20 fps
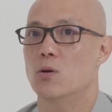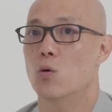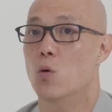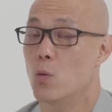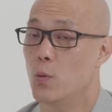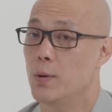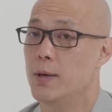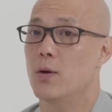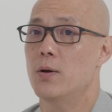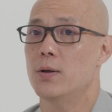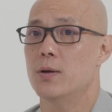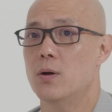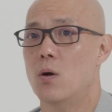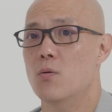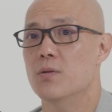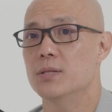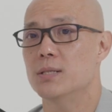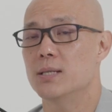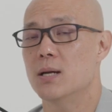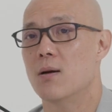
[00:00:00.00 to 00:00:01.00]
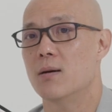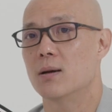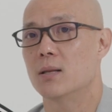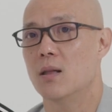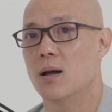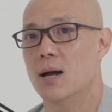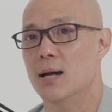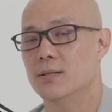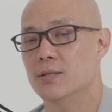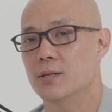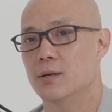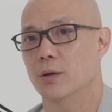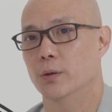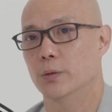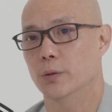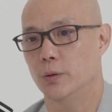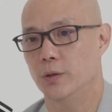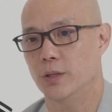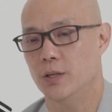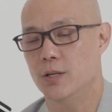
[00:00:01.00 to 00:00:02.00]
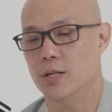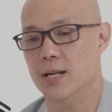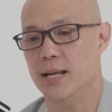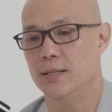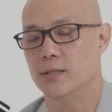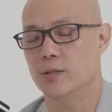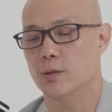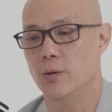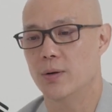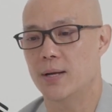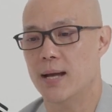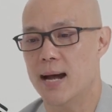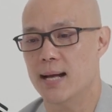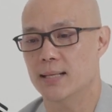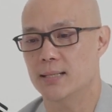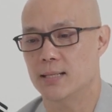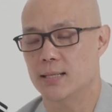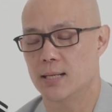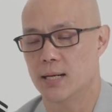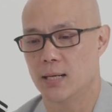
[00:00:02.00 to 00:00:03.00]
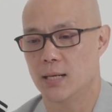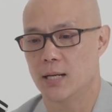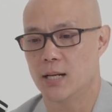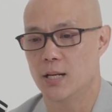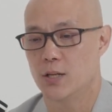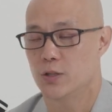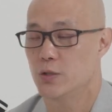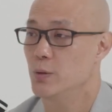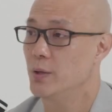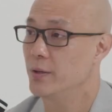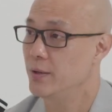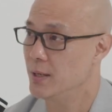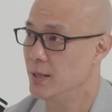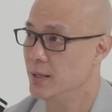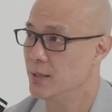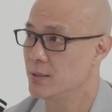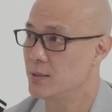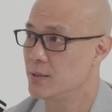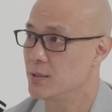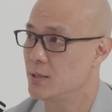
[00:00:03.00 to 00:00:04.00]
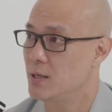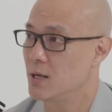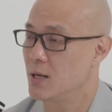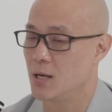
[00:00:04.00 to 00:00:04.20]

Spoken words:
or we always tell our clients to go, look, you need to look at two things.